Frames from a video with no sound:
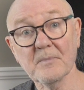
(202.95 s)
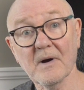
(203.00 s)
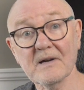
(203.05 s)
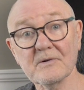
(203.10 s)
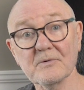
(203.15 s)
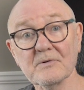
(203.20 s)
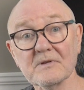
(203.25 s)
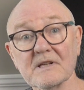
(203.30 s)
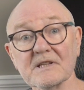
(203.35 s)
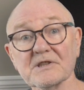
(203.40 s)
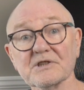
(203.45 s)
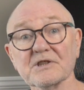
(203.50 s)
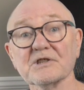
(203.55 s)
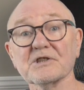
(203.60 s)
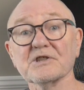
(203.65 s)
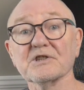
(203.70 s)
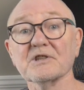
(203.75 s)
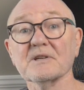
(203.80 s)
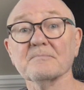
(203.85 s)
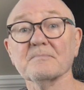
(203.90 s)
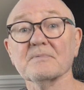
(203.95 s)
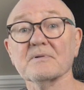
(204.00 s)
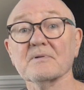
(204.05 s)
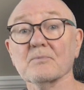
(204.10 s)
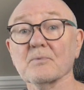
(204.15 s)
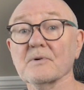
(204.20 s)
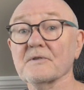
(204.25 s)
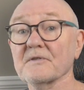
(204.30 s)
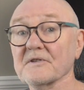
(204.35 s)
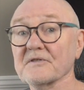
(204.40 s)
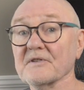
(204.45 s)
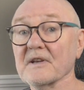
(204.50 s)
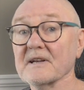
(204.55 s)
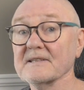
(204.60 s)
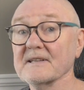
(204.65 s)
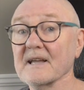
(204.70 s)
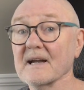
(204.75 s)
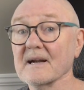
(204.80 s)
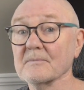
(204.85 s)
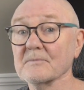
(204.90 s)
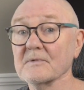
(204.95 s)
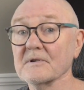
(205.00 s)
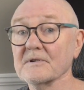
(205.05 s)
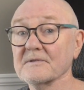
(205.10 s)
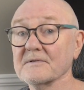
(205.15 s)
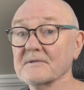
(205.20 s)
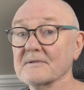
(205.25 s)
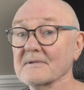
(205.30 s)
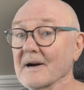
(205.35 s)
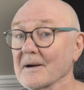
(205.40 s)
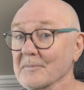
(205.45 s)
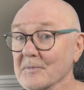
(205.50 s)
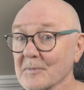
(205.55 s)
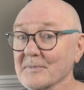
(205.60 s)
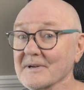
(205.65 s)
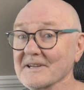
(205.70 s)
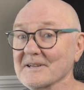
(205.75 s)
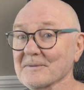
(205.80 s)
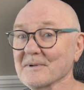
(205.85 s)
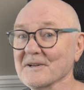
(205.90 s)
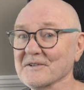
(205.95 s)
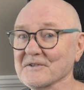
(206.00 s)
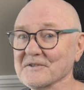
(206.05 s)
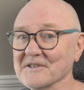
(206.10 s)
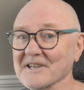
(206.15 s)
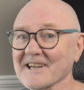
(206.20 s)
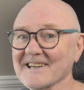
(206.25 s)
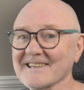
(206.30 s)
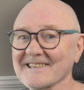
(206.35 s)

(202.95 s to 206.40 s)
my relationship with the Z cameras, I'm a bigamist